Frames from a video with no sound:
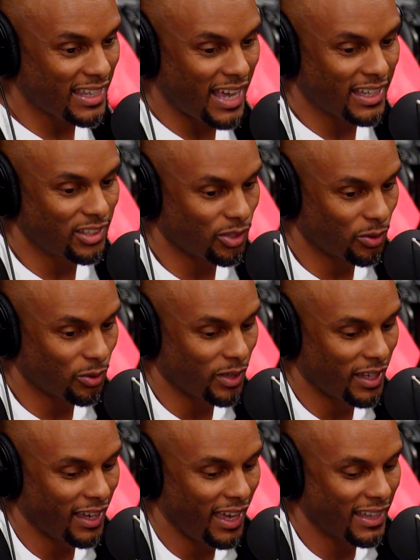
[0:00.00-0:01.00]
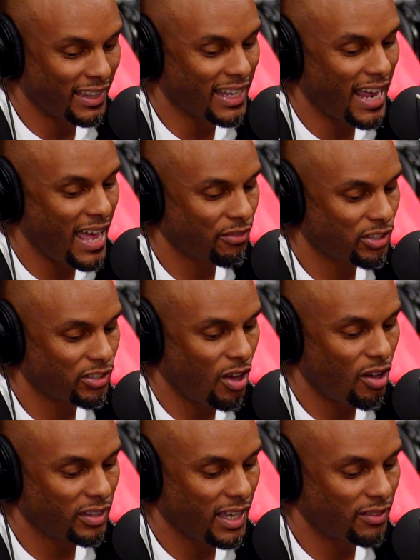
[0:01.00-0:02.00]
Like You. And then mm. I hmm. have a
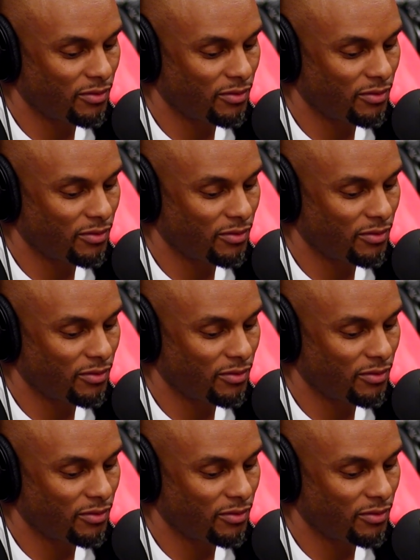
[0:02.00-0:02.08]
song that